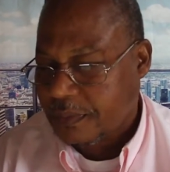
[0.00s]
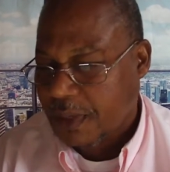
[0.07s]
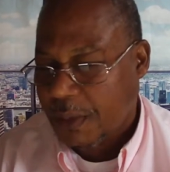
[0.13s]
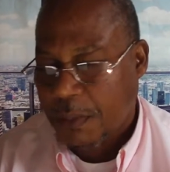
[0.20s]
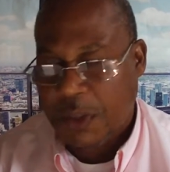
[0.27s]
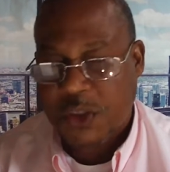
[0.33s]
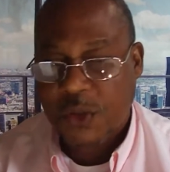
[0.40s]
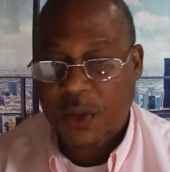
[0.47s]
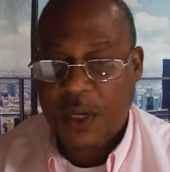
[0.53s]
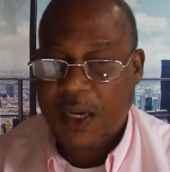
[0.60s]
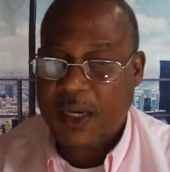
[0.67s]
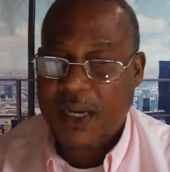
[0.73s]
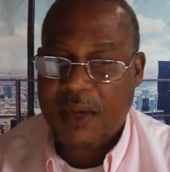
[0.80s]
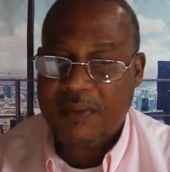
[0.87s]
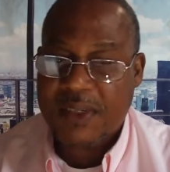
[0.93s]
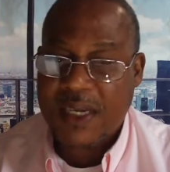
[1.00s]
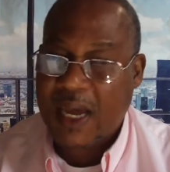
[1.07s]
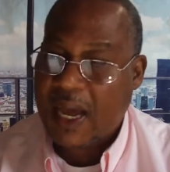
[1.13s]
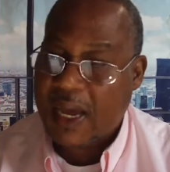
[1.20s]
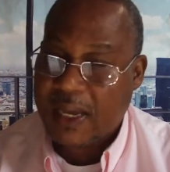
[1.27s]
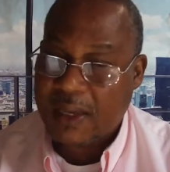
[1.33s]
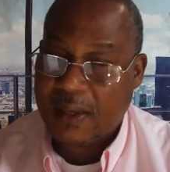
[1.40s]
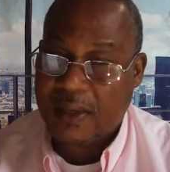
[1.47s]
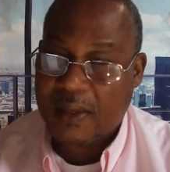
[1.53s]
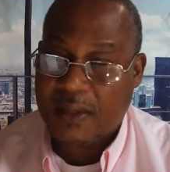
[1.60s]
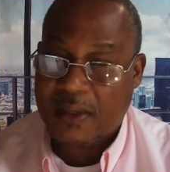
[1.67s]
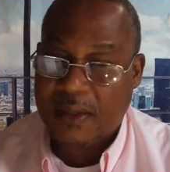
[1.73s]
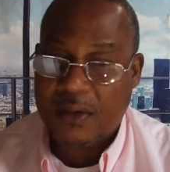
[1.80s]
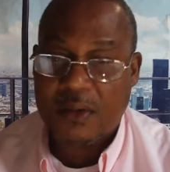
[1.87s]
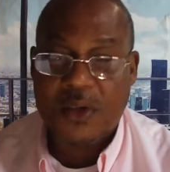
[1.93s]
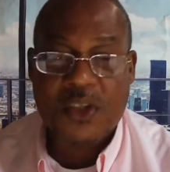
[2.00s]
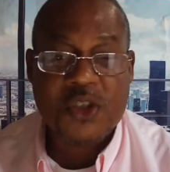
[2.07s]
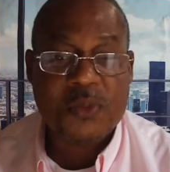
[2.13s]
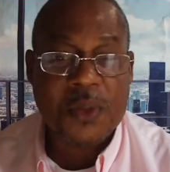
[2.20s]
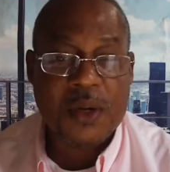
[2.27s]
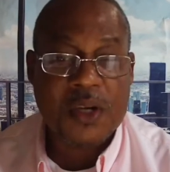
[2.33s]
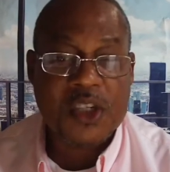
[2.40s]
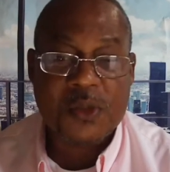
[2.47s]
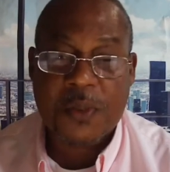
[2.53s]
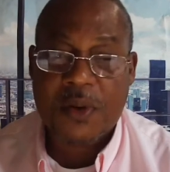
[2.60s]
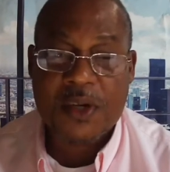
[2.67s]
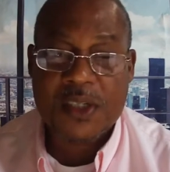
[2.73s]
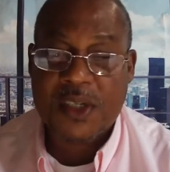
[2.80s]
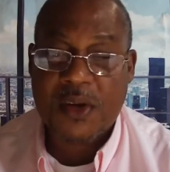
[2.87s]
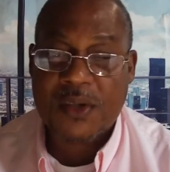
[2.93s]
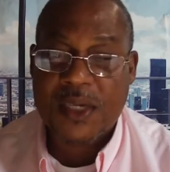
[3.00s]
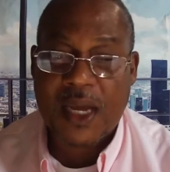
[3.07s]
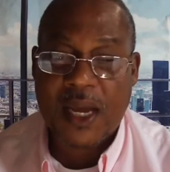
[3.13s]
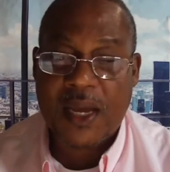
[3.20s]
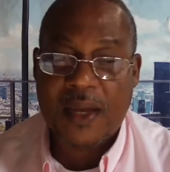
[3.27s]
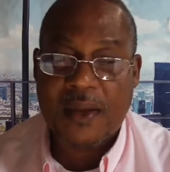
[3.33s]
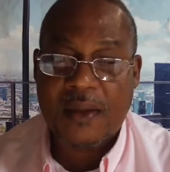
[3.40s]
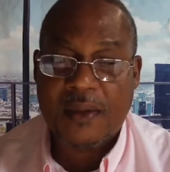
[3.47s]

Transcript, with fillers: But you ain't gonna ever die. You're a spirit. Spirits don't die.